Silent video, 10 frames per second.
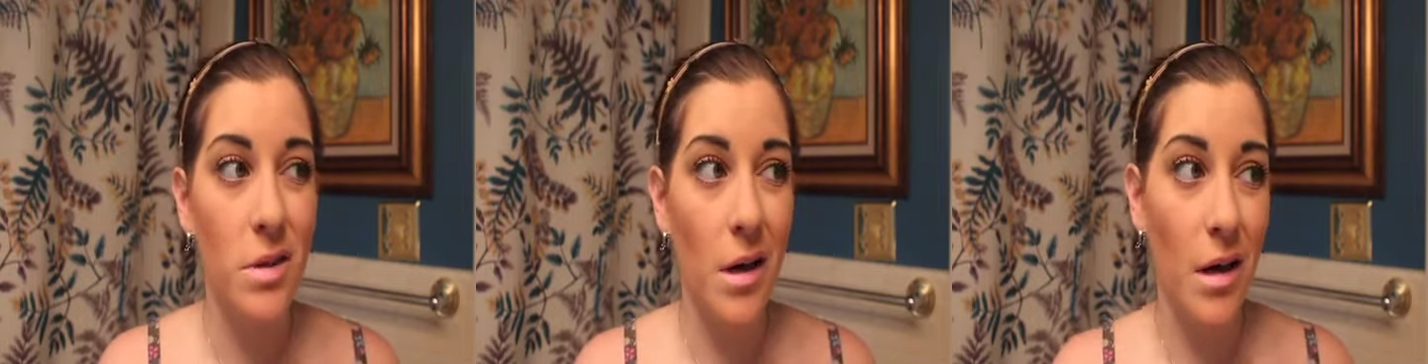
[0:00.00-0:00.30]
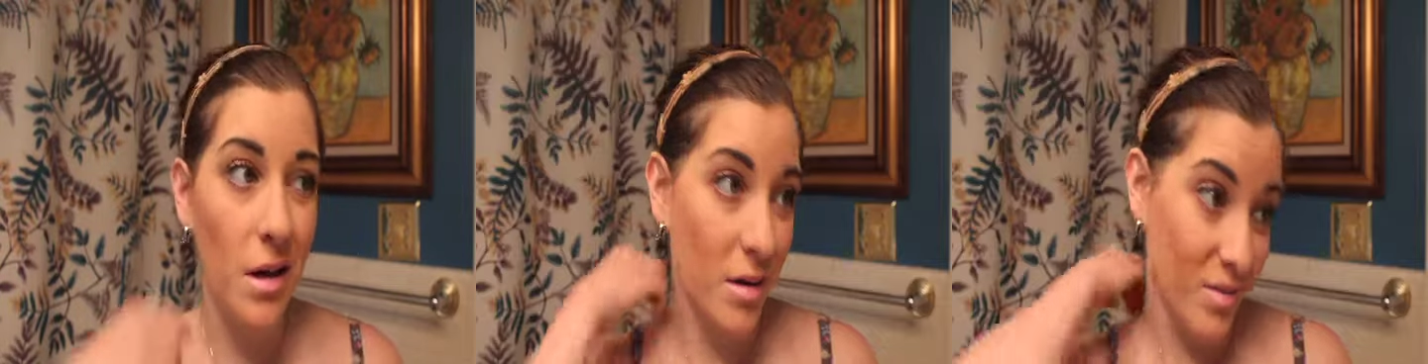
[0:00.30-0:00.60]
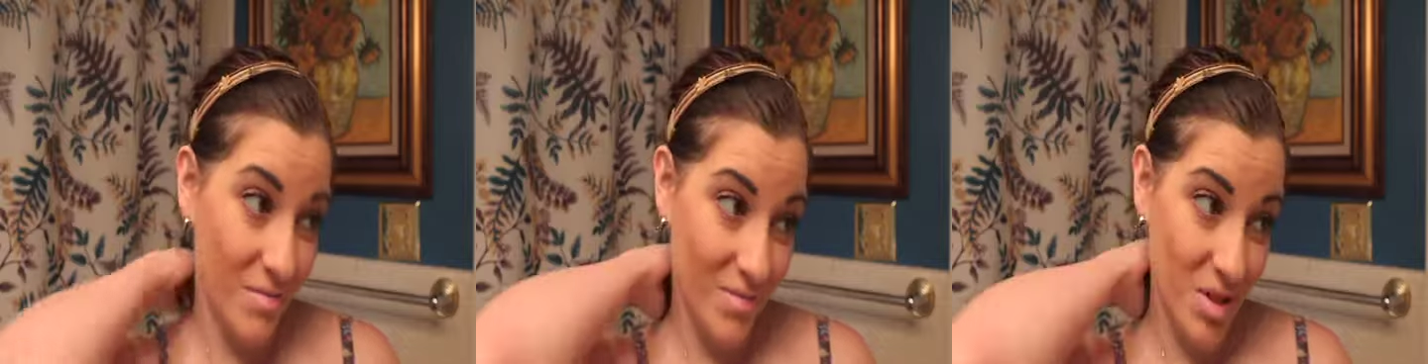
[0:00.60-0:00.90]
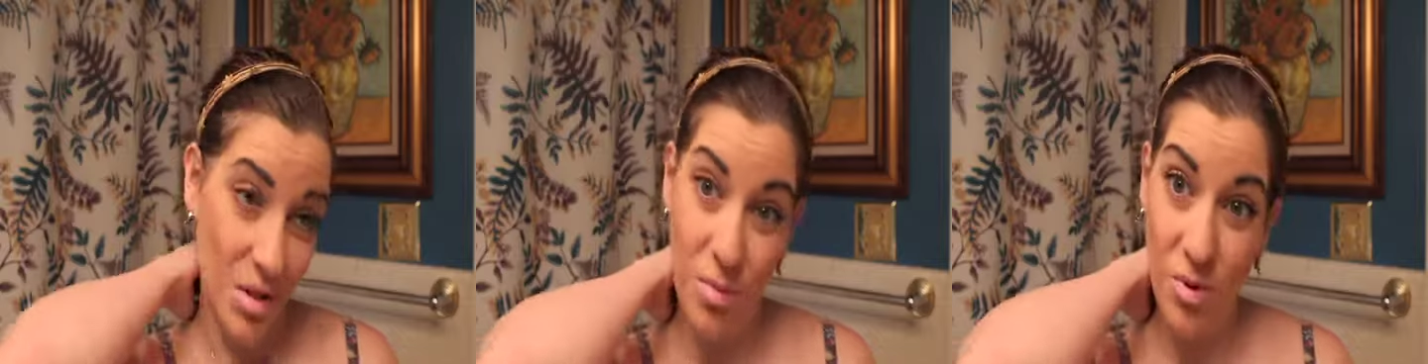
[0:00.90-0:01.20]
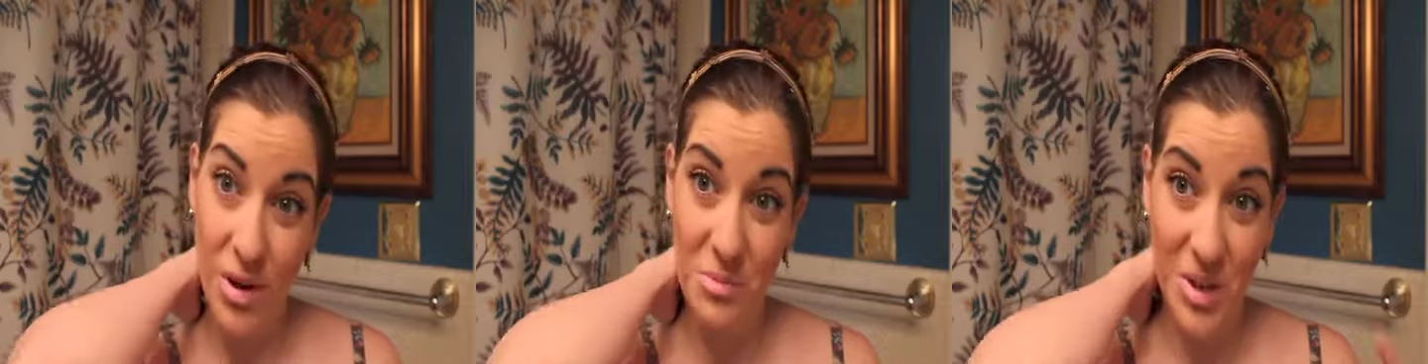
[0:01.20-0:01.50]
to the
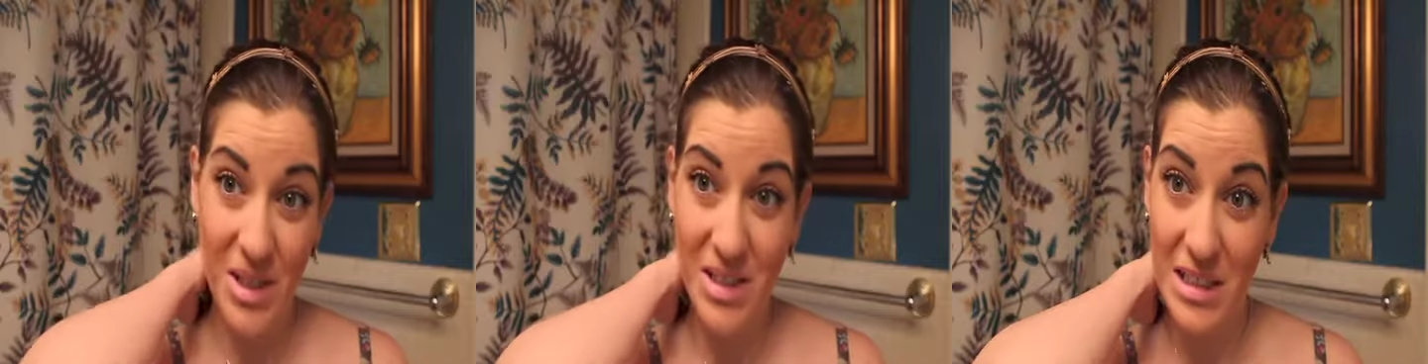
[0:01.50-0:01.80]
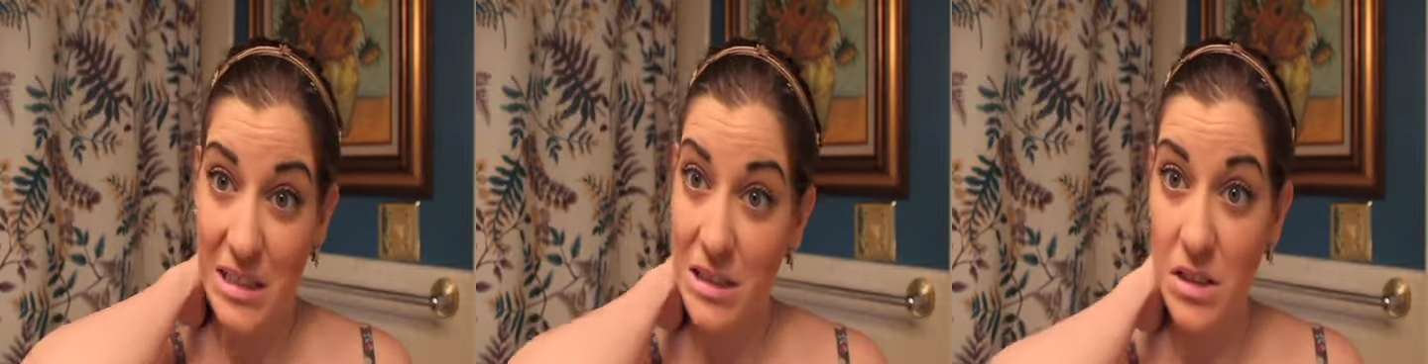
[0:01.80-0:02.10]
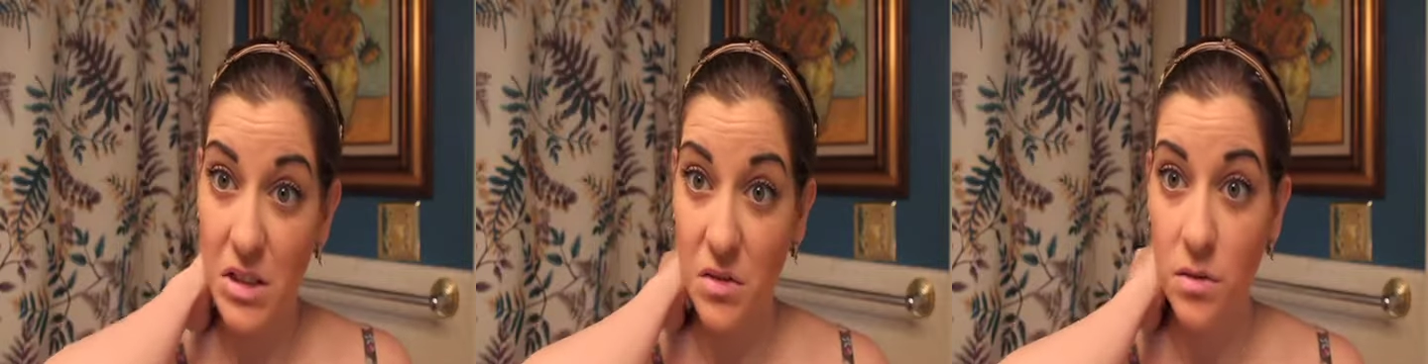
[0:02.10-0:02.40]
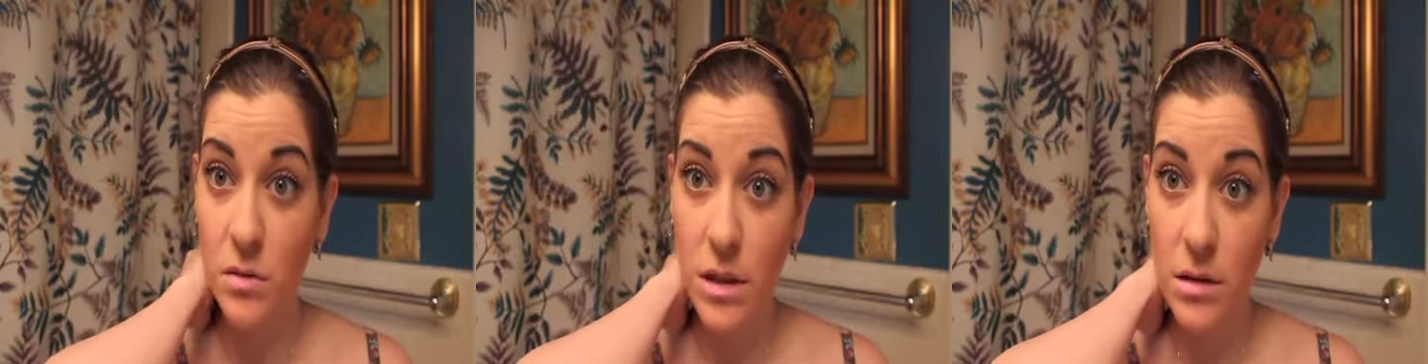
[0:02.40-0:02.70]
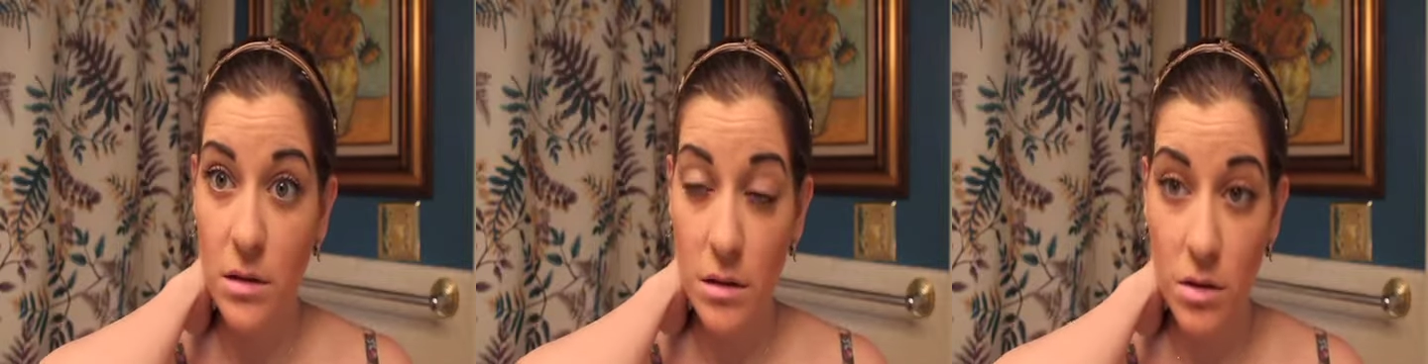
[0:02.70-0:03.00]
point where, you know,
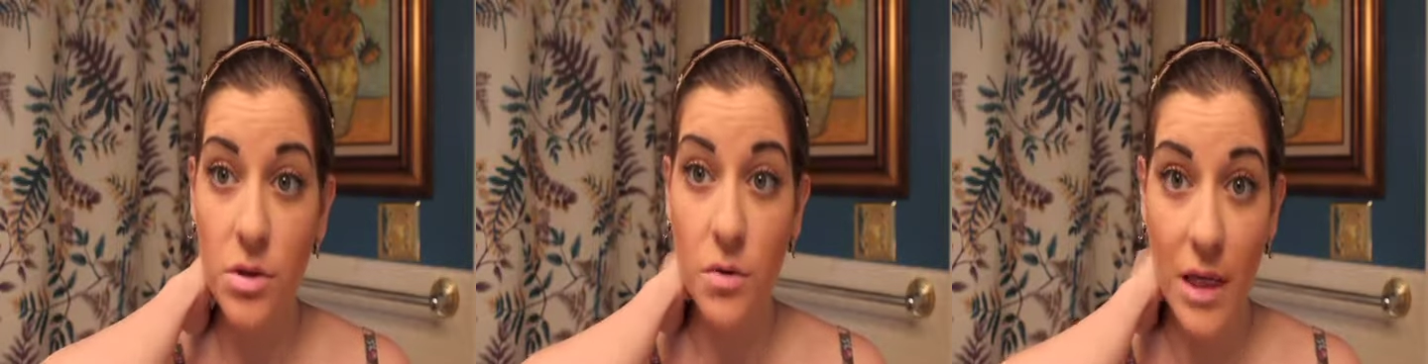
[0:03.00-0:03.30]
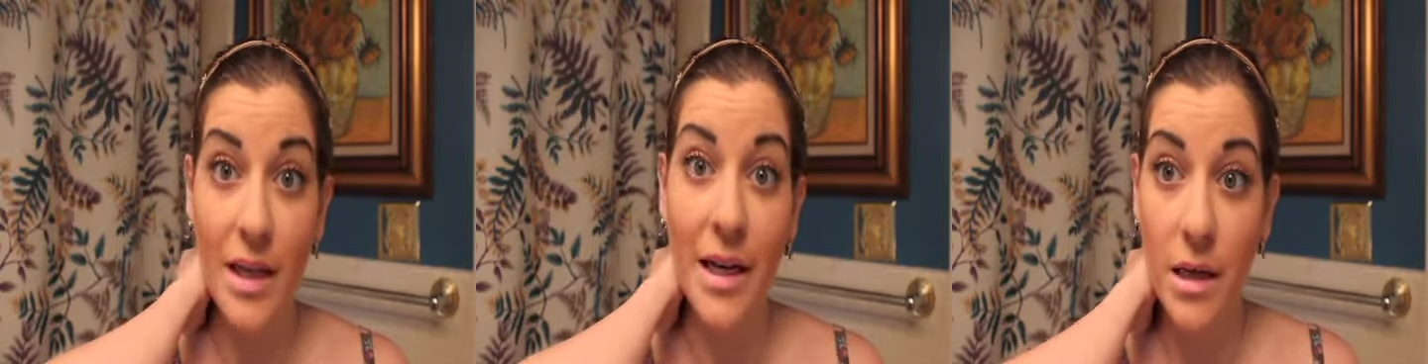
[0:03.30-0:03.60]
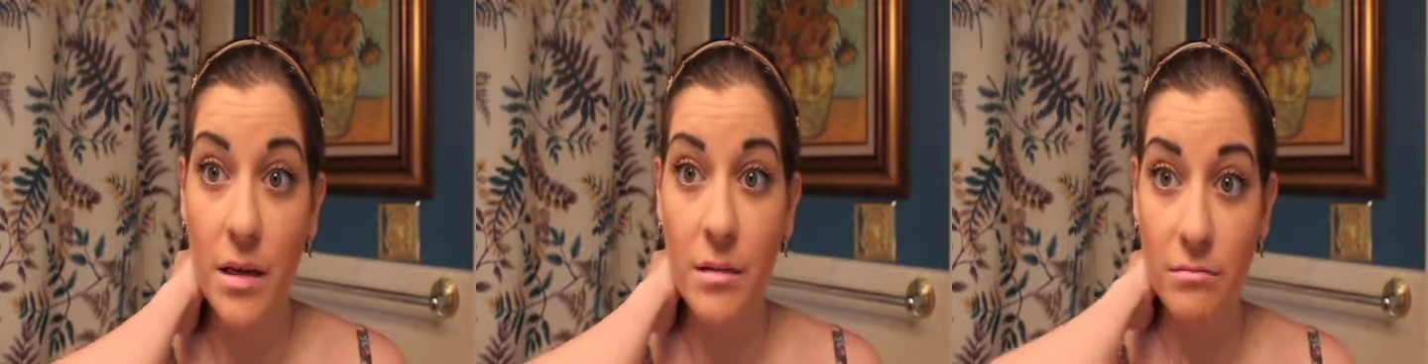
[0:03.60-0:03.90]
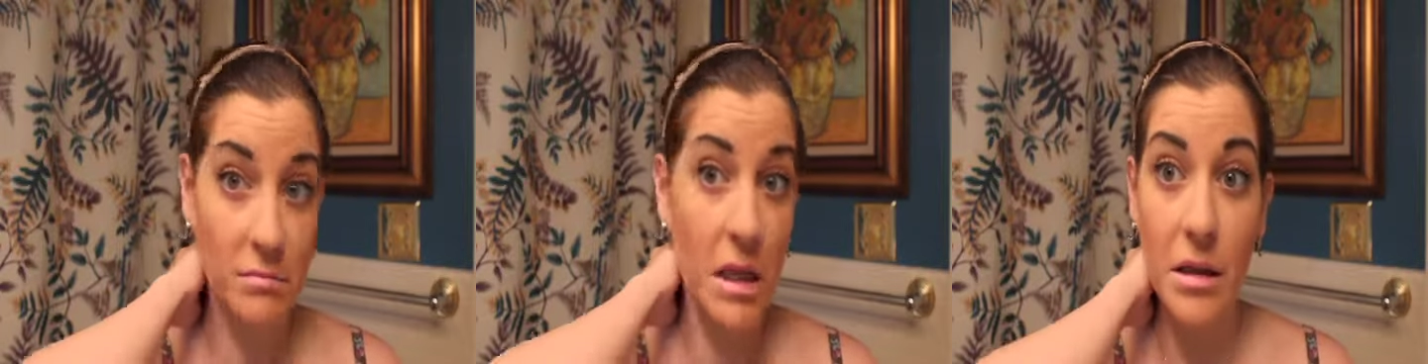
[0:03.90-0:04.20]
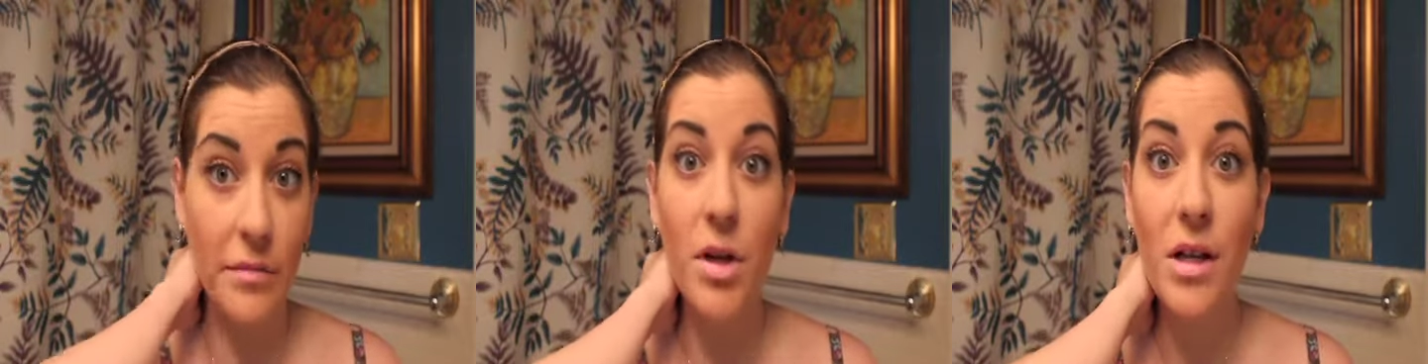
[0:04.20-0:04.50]
you're doing like a
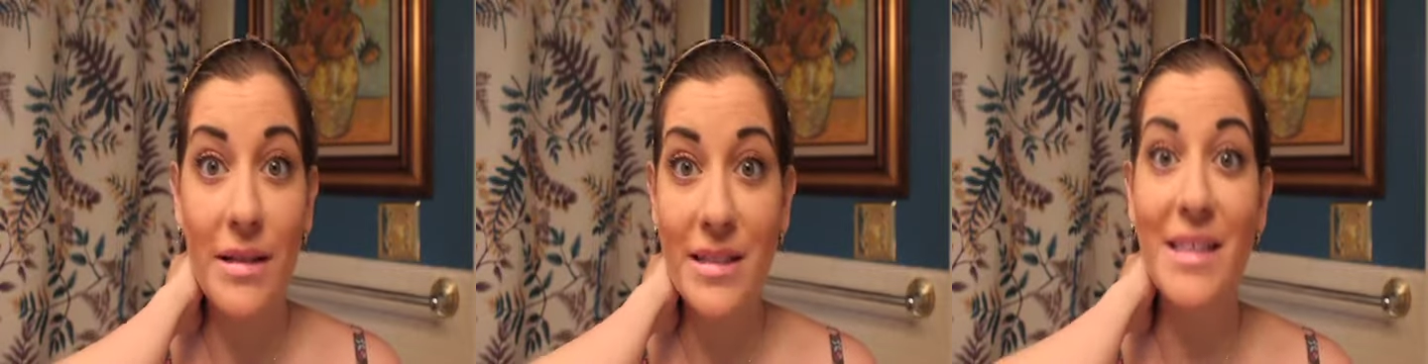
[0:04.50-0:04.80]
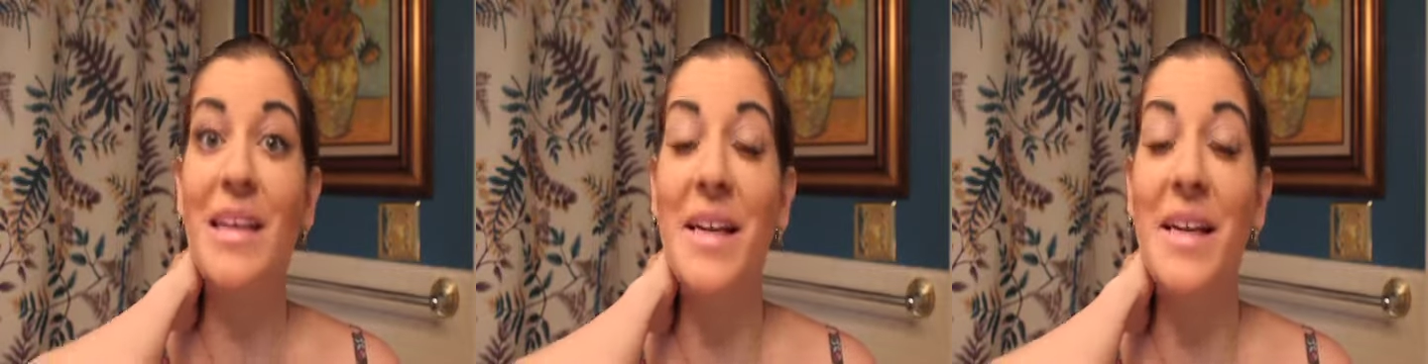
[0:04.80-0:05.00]
liver cleanse,